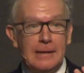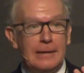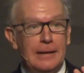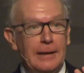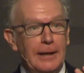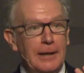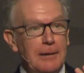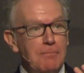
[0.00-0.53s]

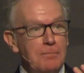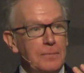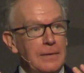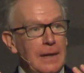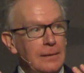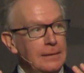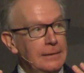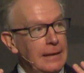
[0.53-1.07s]

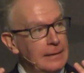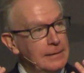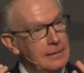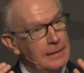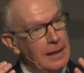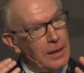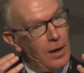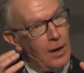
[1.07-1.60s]

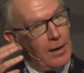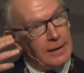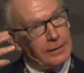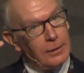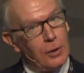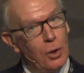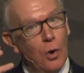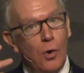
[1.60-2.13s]
that are at
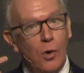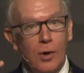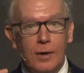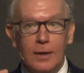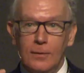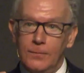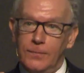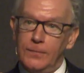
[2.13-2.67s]
the
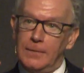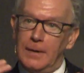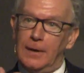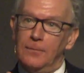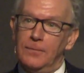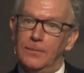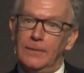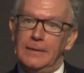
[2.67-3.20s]
core
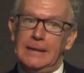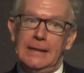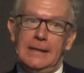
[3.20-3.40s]
of